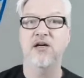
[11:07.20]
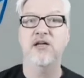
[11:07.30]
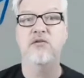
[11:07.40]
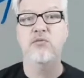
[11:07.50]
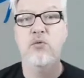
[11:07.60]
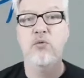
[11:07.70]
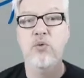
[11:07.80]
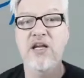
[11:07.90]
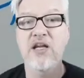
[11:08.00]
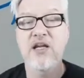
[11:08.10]
and it will
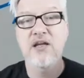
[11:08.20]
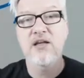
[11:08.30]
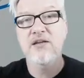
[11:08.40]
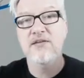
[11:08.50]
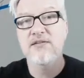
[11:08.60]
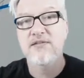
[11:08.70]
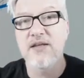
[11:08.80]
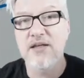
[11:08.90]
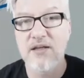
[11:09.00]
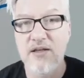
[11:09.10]
really
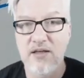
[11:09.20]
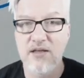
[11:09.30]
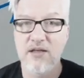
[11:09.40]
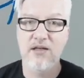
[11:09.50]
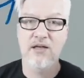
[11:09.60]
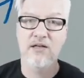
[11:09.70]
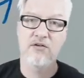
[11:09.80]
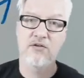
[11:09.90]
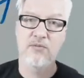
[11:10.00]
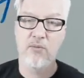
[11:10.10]
stick
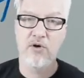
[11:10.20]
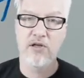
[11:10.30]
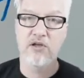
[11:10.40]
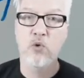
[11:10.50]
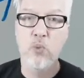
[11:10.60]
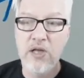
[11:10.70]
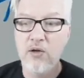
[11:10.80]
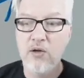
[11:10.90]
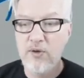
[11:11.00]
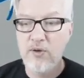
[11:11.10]
into your memory. You
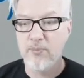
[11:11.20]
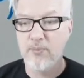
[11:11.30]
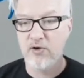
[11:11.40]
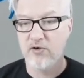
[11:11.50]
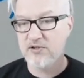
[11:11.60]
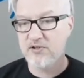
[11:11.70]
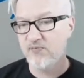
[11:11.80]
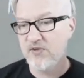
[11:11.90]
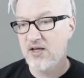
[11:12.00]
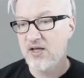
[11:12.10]
will remember it.
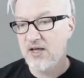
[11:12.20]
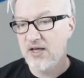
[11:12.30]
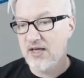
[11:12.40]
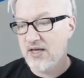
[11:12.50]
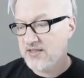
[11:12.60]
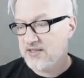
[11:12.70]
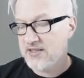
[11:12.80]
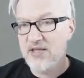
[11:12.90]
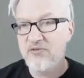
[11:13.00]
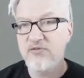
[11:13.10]
And
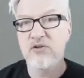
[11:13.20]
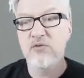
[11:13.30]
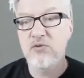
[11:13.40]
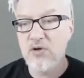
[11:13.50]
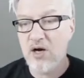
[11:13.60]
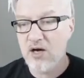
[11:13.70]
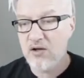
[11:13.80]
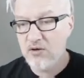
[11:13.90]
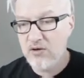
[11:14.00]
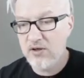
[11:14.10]
if you are
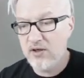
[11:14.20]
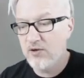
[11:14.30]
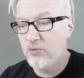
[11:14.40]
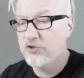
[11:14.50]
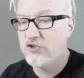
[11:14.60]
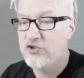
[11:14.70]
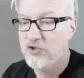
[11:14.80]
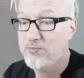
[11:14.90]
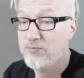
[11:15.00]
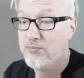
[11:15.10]
learning what you
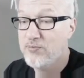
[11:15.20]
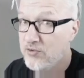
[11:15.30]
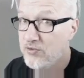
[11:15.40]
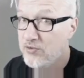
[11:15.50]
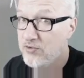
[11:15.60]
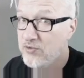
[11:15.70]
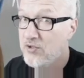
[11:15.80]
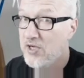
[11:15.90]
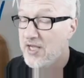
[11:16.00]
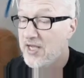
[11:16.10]
should do
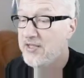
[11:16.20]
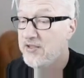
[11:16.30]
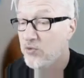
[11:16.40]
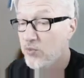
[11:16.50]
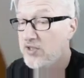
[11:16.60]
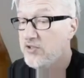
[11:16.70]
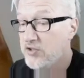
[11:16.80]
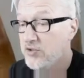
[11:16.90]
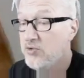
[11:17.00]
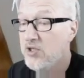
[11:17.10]
and you will do
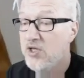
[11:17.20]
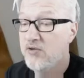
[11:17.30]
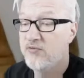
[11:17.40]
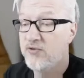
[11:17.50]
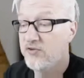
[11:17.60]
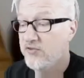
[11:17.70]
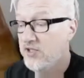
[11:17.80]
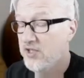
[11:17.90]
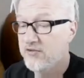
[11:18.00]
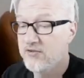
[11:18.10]
for the
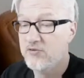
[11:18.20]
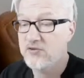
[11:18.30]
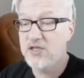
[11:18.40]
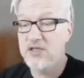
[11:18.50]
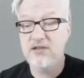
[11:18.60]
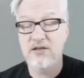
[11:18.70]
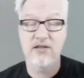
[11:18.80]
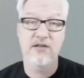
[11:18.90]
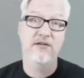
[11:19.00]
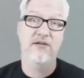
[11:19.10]
associate and
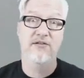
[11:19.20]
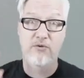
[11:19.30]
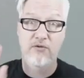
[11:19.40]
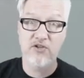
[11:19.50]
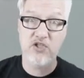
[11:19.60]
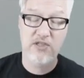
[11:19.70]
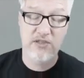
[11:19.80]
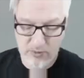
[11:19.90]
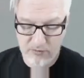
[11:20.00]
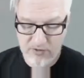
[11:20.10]
the
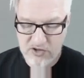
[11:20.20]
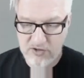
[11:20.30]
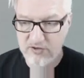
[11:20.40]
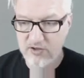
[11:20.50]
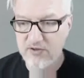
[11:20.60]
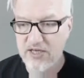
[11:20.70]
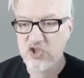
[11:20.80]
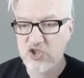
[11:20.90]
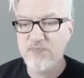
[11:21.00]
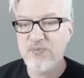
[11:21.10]
professional
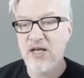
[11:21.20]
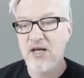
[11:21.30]
certification,